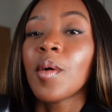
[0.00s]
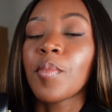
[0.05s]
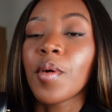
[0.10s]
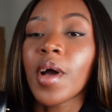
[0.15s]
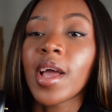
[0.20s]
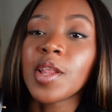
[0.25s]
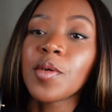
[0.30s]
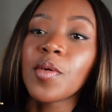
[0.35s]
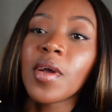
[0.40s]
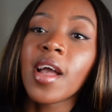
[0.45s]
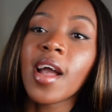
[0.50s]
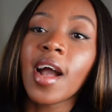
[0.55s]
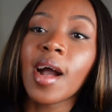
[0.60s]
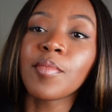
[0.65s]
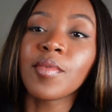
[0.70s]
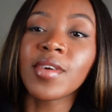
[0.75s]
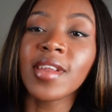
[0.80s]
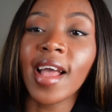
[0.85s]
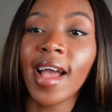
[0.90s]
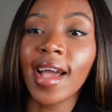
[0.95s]
But anyway,
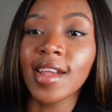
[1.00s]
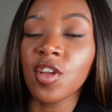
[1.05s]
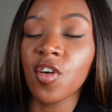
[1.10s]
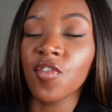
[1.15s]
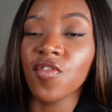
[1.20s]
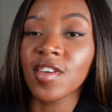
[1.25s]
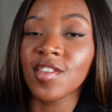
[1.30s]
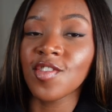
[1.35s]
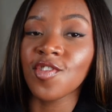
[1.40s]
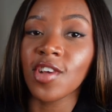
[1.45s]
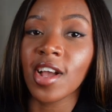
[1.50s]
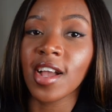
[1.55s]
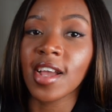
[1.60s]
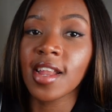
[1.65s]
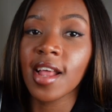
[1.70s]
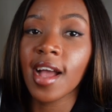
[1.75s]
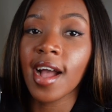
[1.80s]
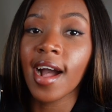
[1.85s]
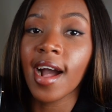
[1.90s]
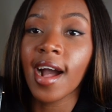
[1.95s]
I'm gonna head off because Jack
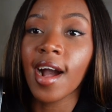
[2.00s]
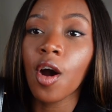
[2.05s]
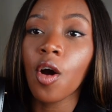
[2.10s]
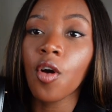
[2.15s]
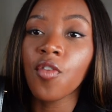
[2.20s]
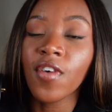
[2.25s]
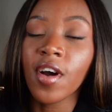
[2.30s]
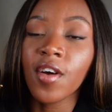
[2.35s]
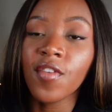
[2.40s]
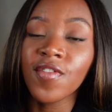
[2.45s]
and I are